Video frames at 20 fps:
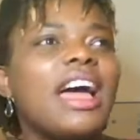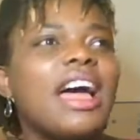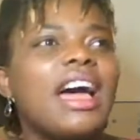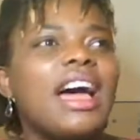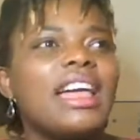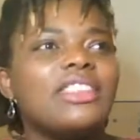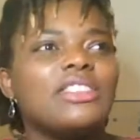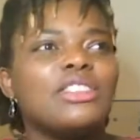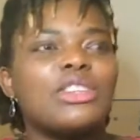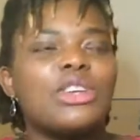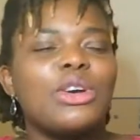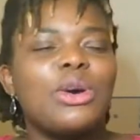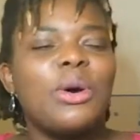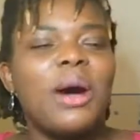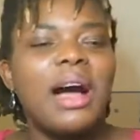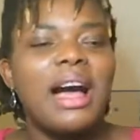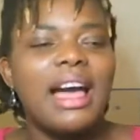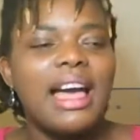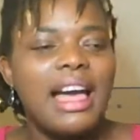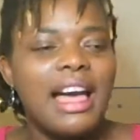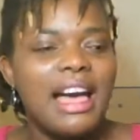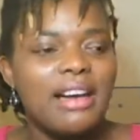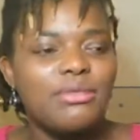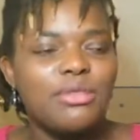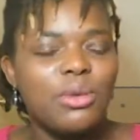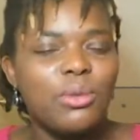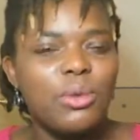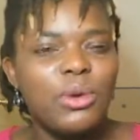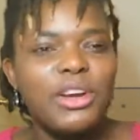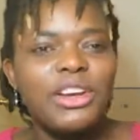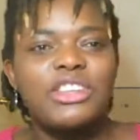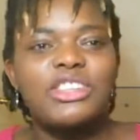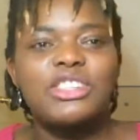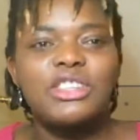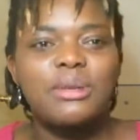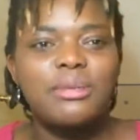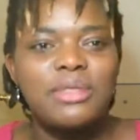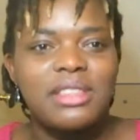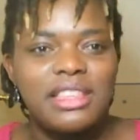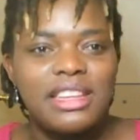And so I have a
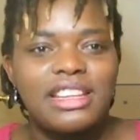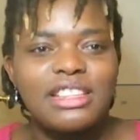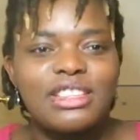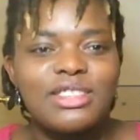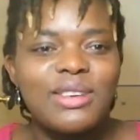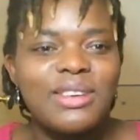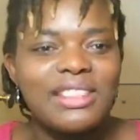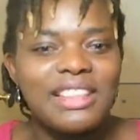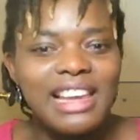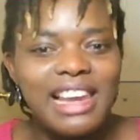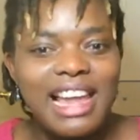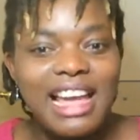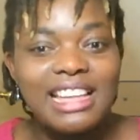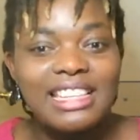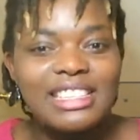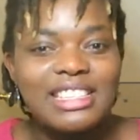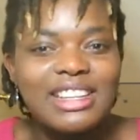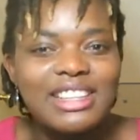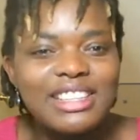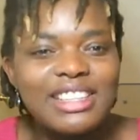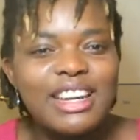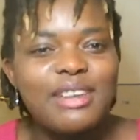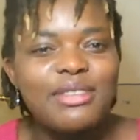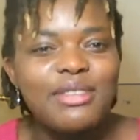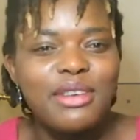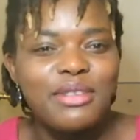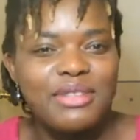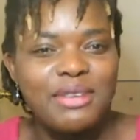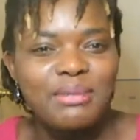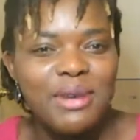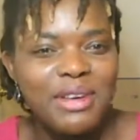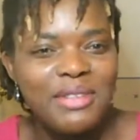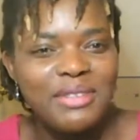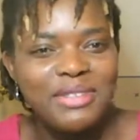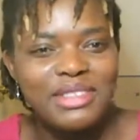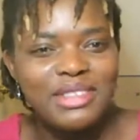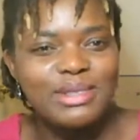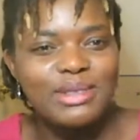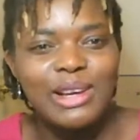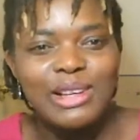workshop that I do on the last Sunday of every month
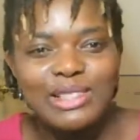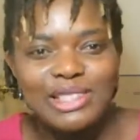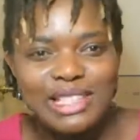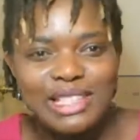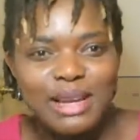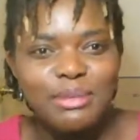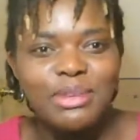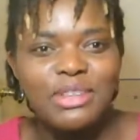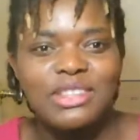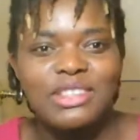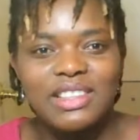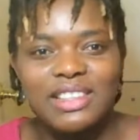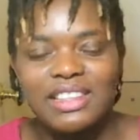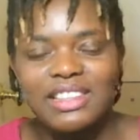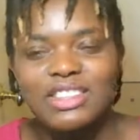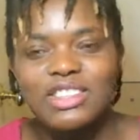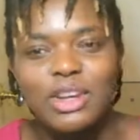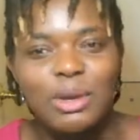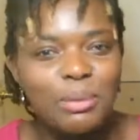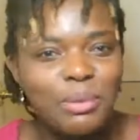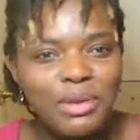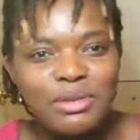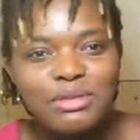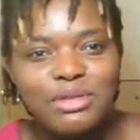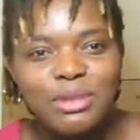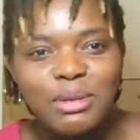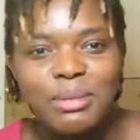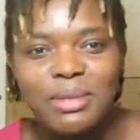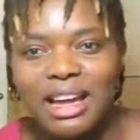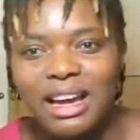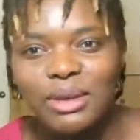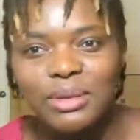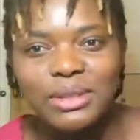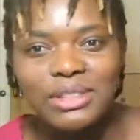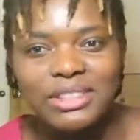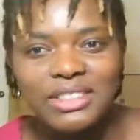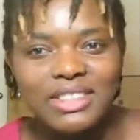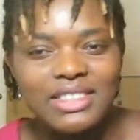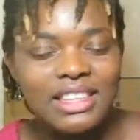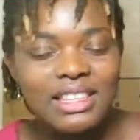as well. So I'm usually jumping from that one
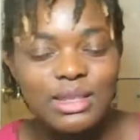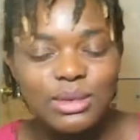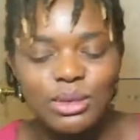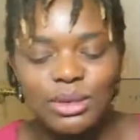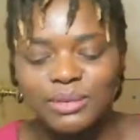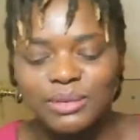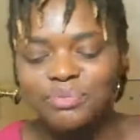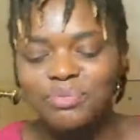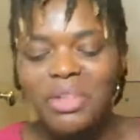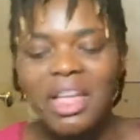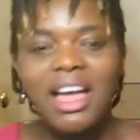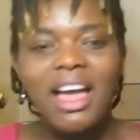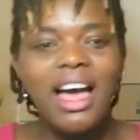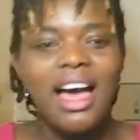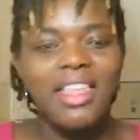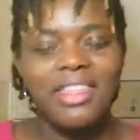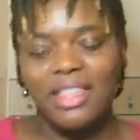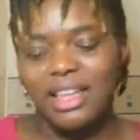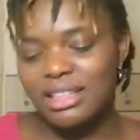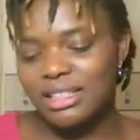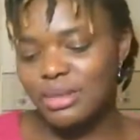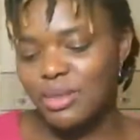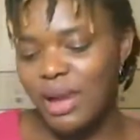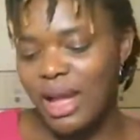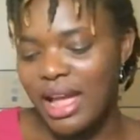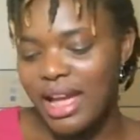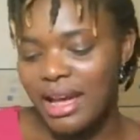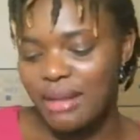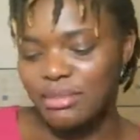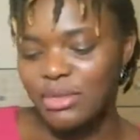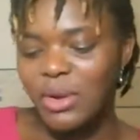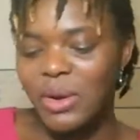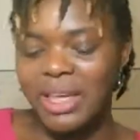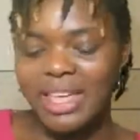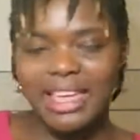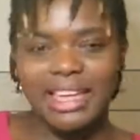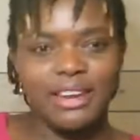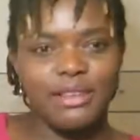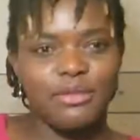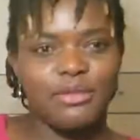to this one. And that's why I'm not
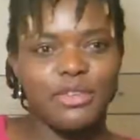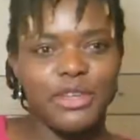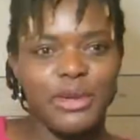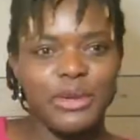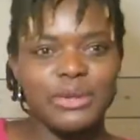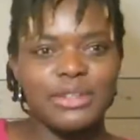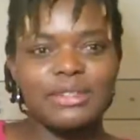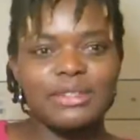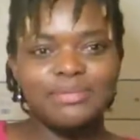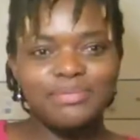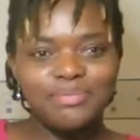getting food.